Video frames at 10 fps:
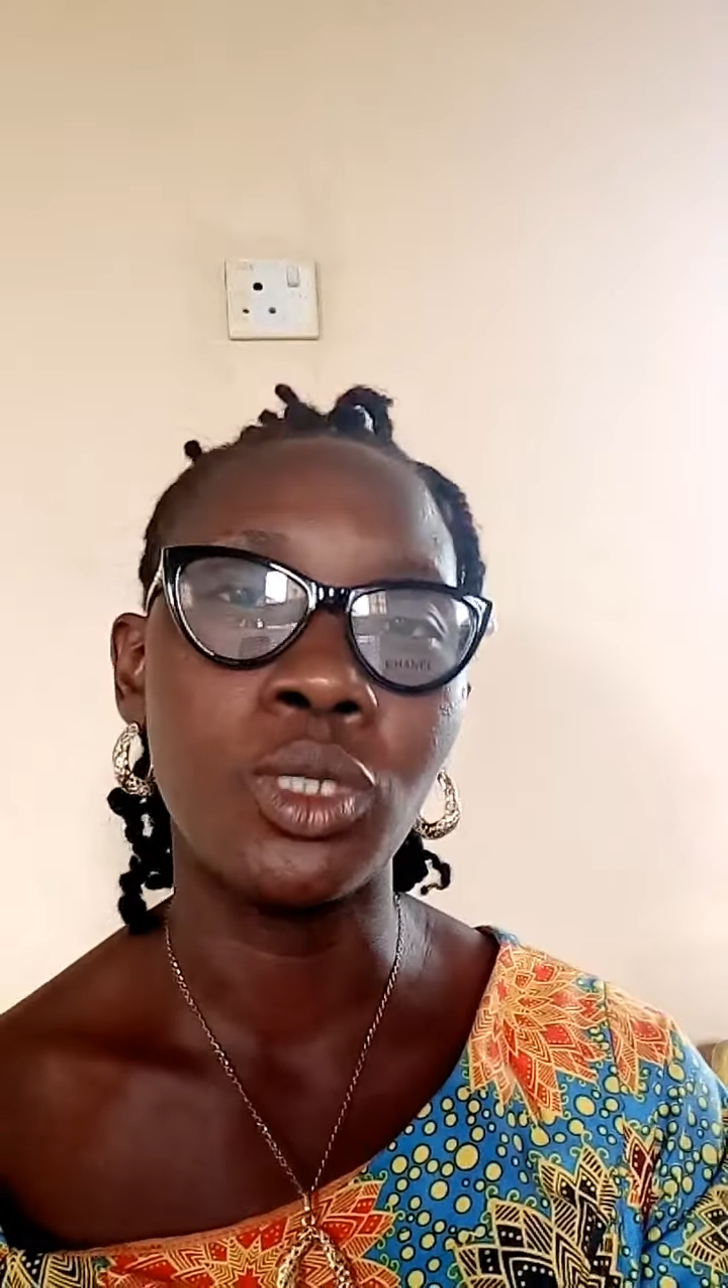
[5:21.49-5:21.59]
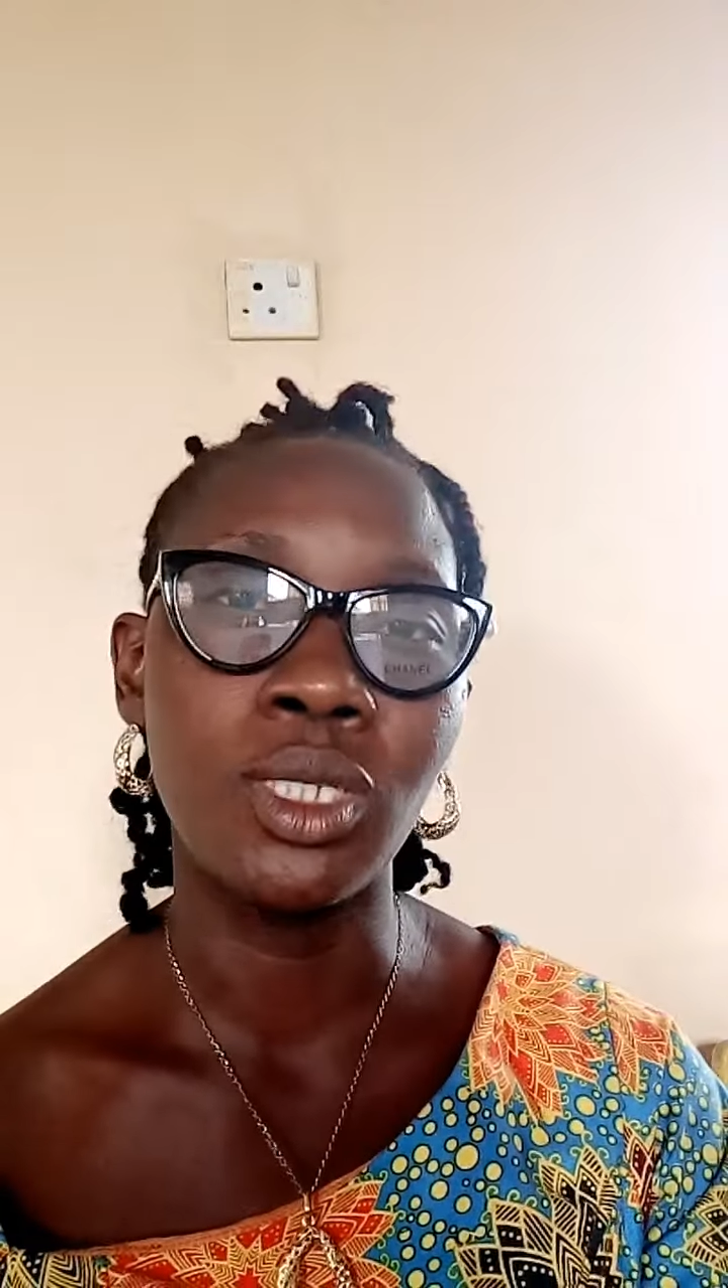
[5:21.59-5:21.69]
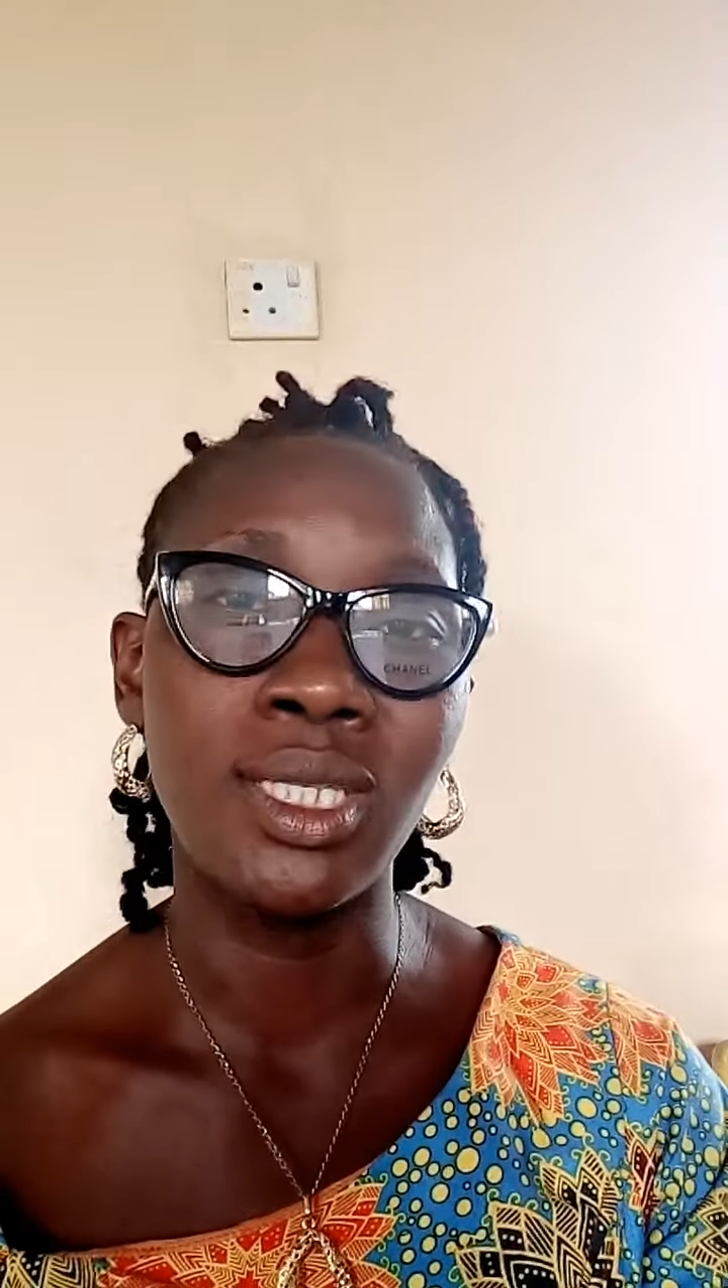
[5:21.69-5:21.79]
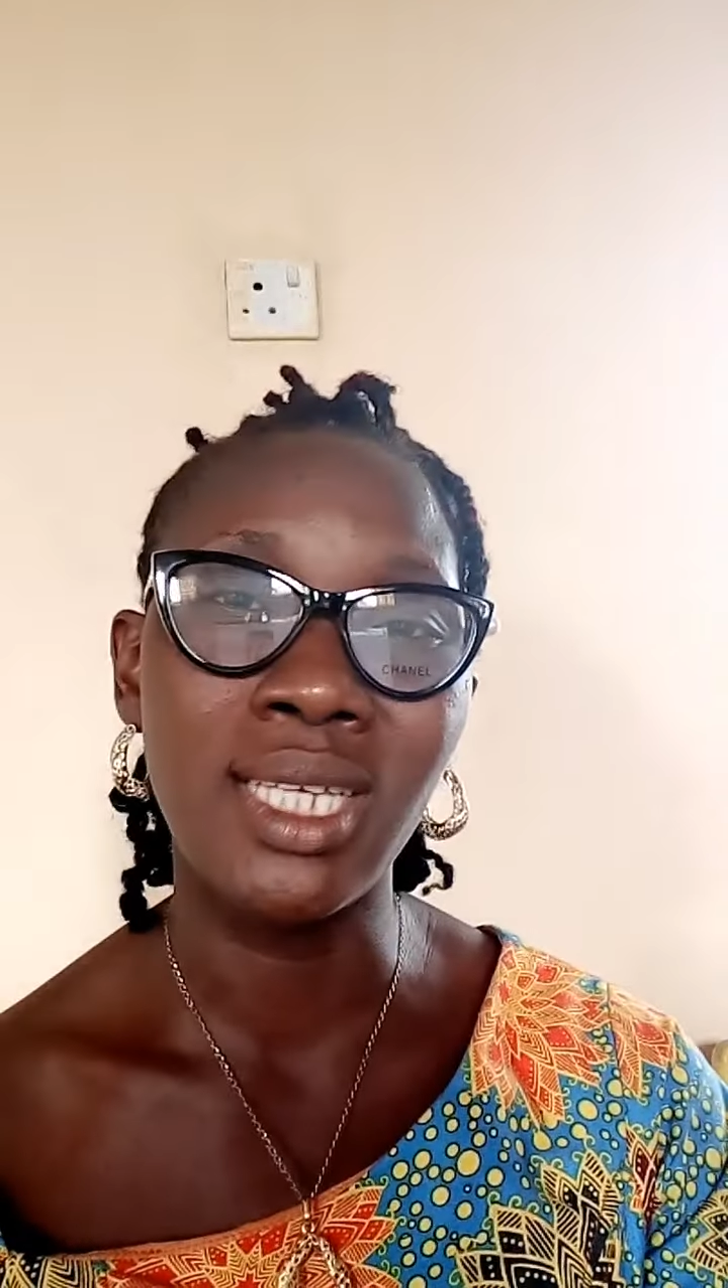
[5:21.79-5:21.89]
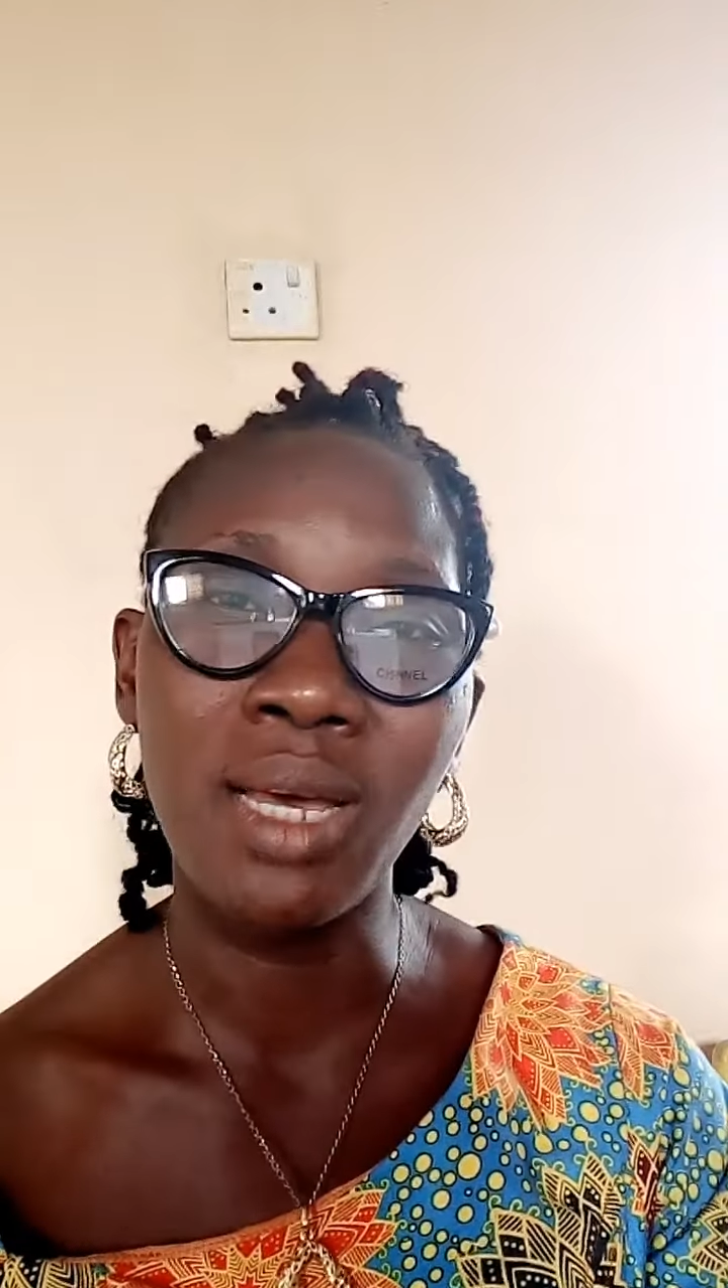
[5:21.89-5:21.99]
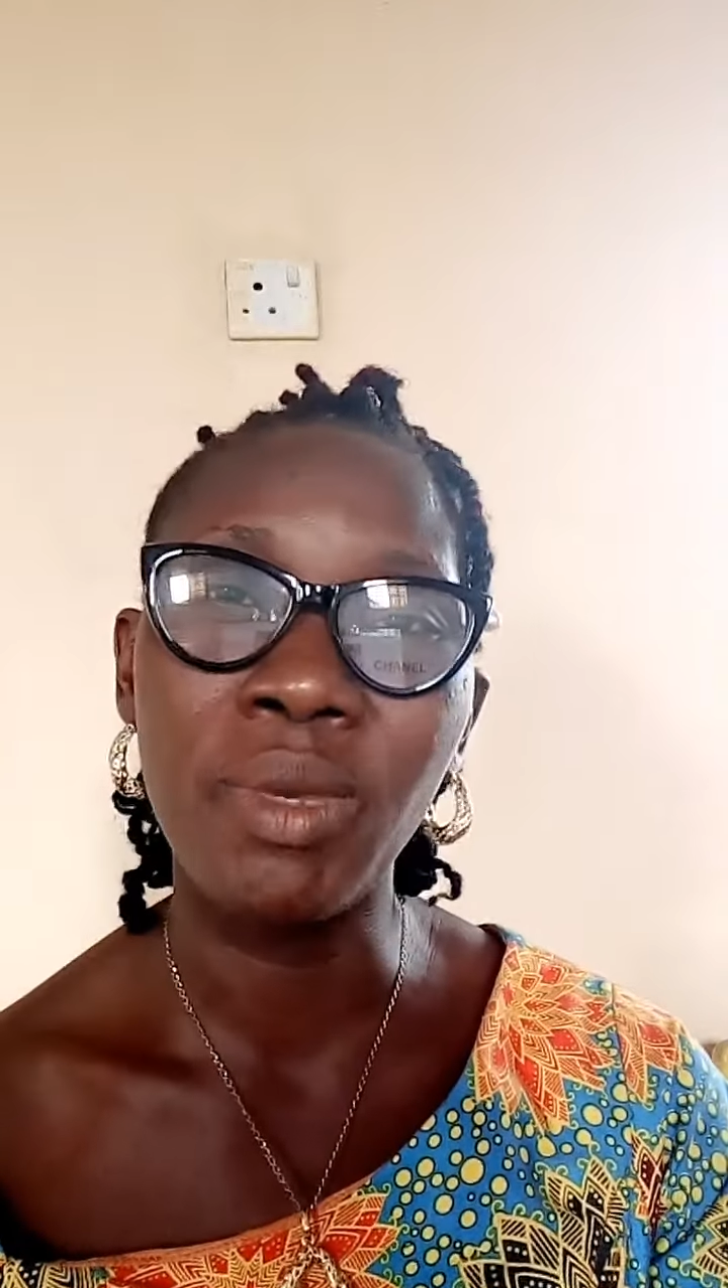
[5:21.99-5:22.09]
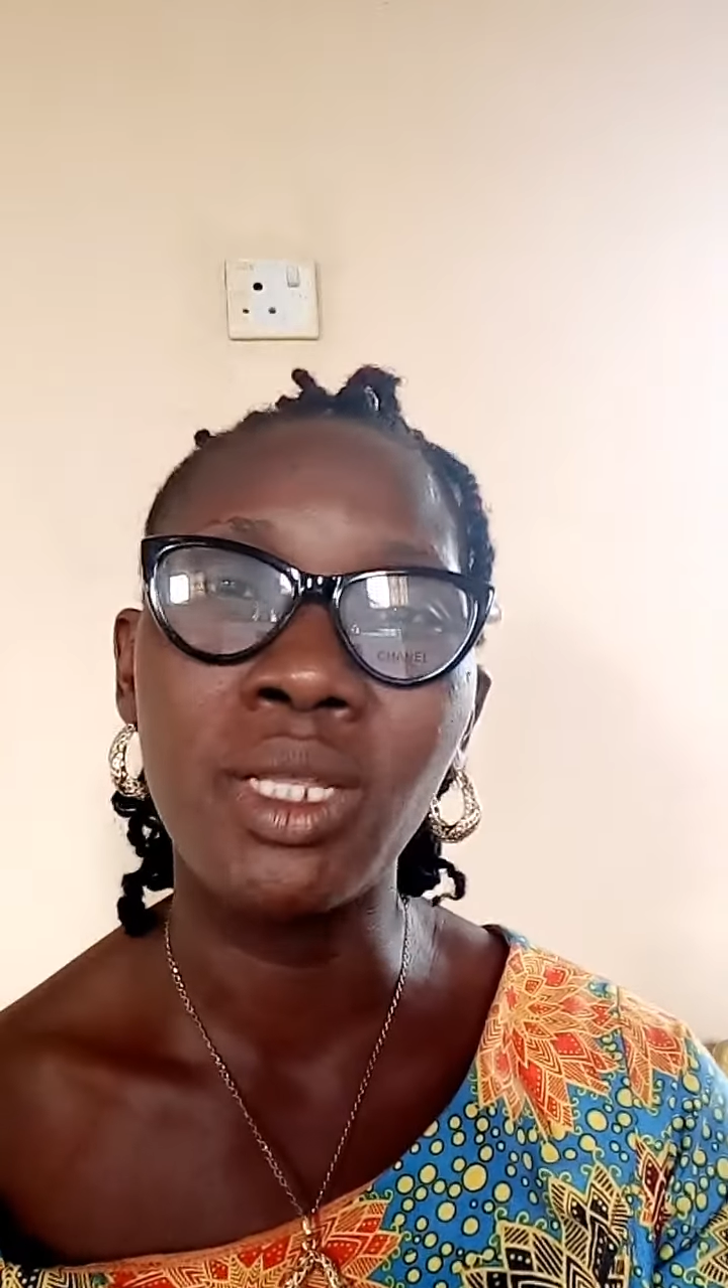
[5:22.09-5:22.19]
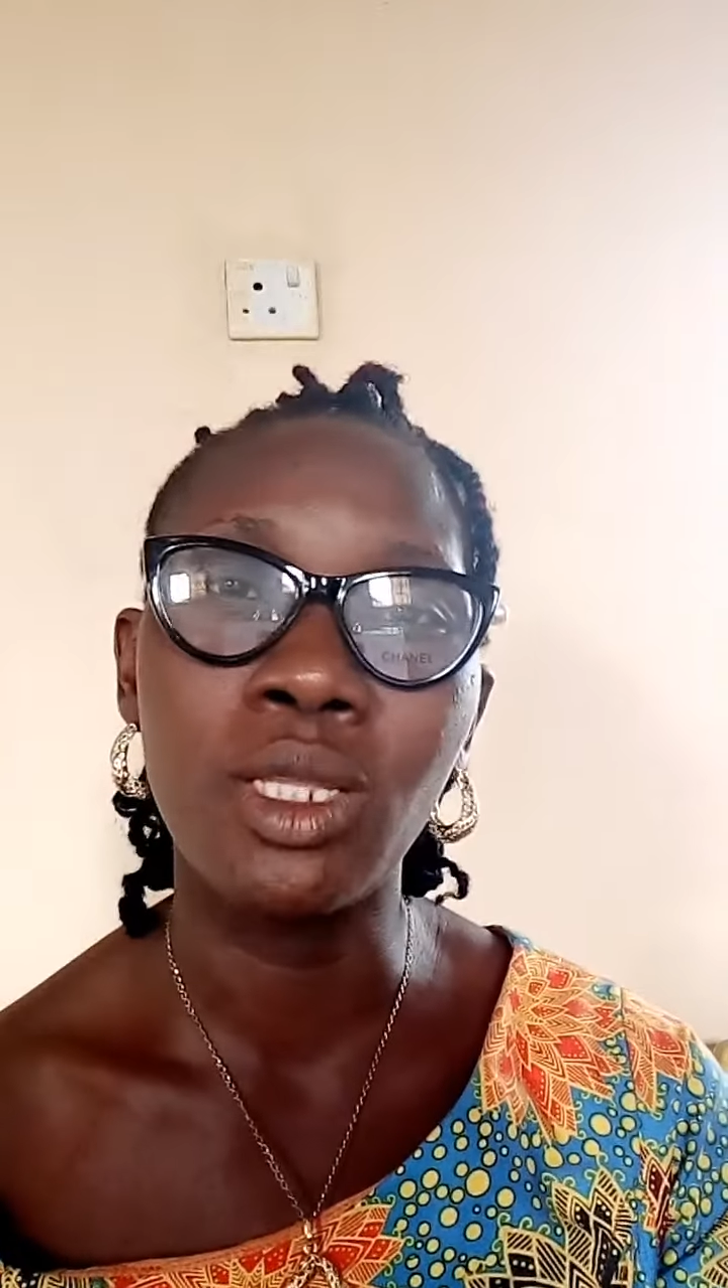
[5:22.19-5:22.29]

determine